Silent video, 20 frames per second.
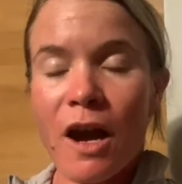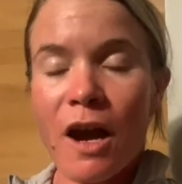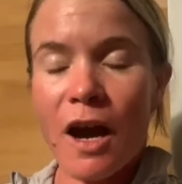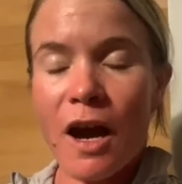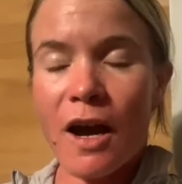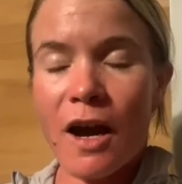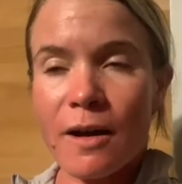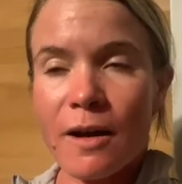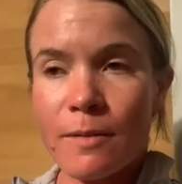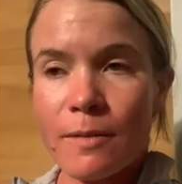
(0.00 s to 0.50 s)

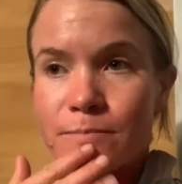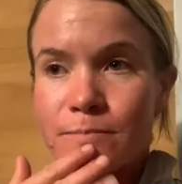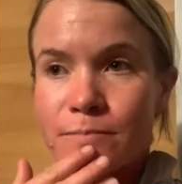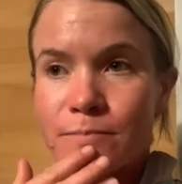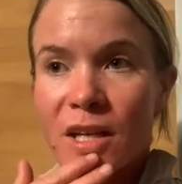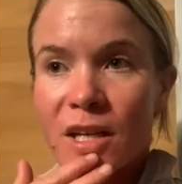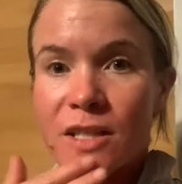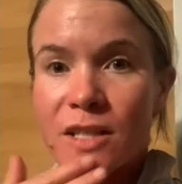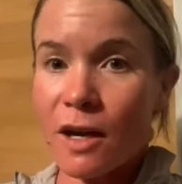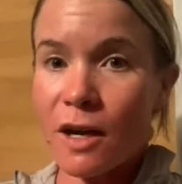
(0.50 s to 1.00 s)

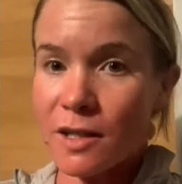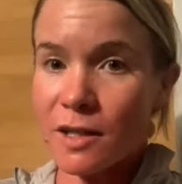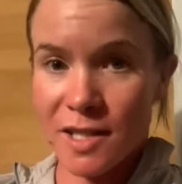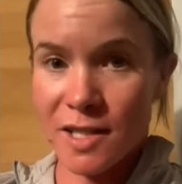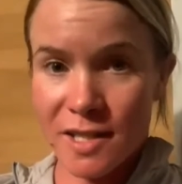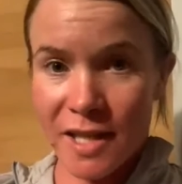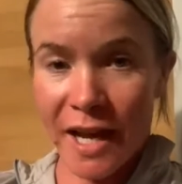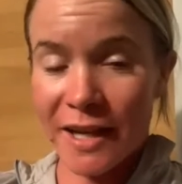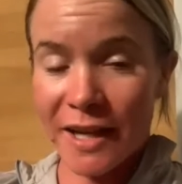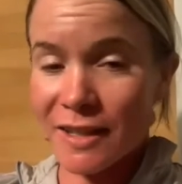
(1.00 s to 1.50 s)

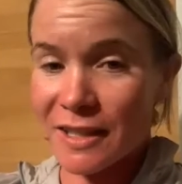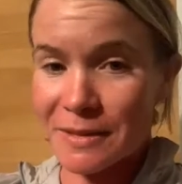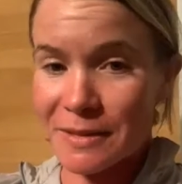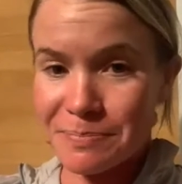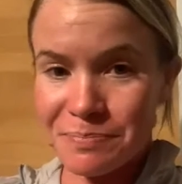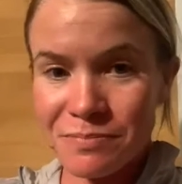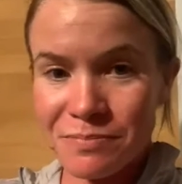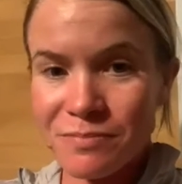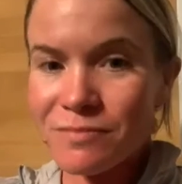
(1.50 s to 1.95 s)
doxycycline.